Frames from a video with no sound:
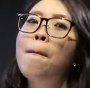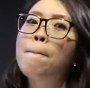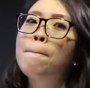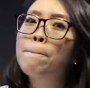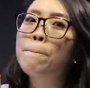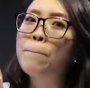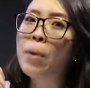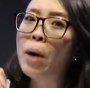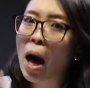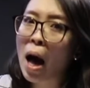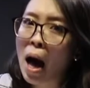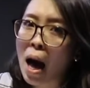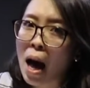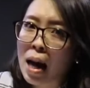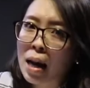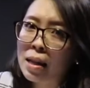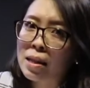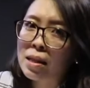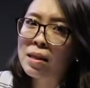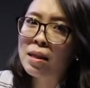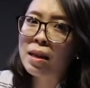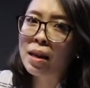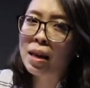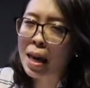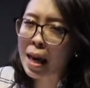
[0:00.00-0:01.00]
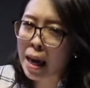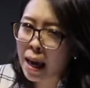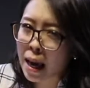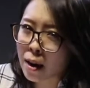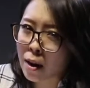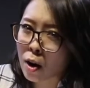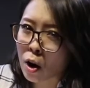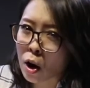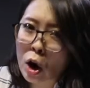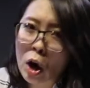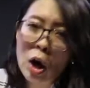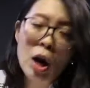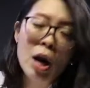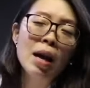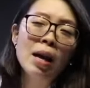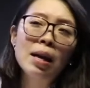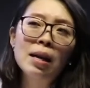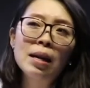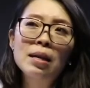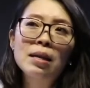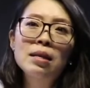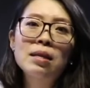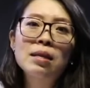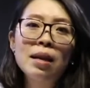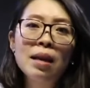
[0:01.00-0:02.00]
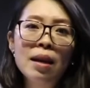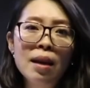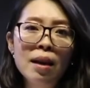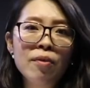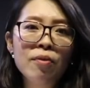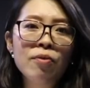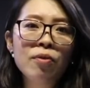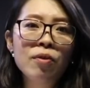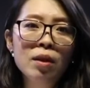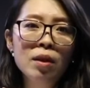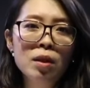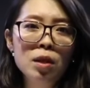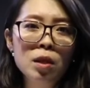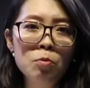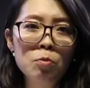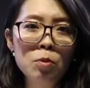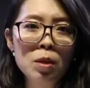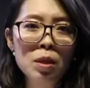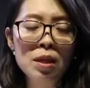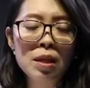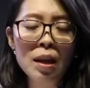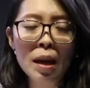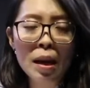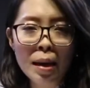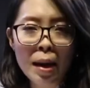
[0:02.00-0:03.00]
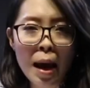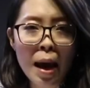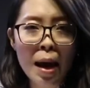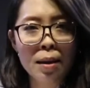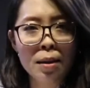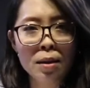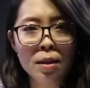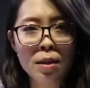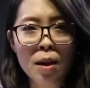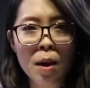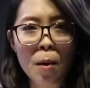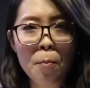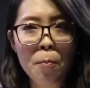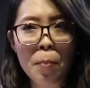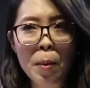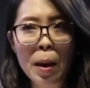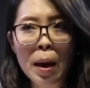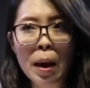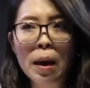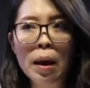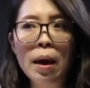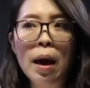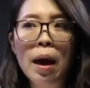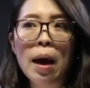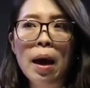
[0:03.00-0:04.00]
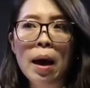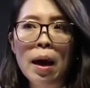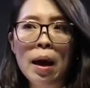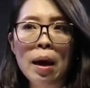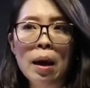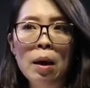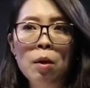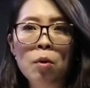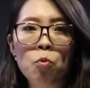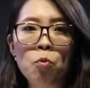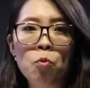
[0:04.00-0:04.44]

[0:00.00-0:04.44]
But the kicker is if this receipt ends up being a